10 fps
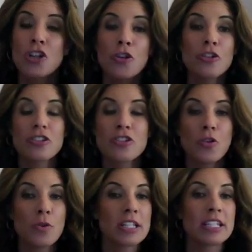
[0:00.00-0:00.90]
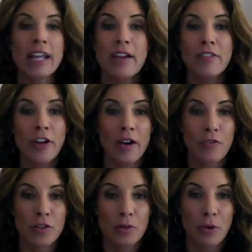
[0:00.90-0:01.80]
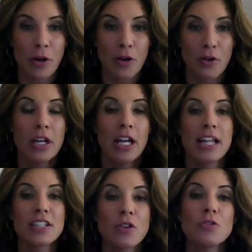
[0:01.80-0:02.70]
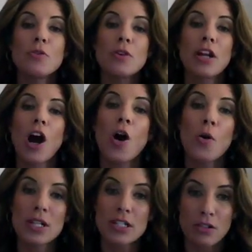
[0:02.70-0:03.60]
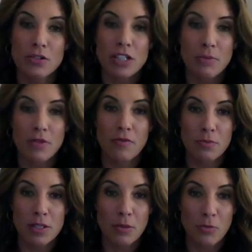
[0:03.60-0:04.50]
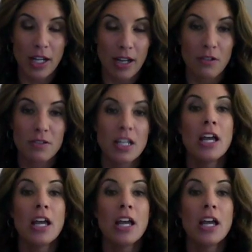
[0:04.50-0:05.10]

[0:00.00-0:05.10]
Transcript: Your school is never out for the pro, and so you can always learn something from someone else.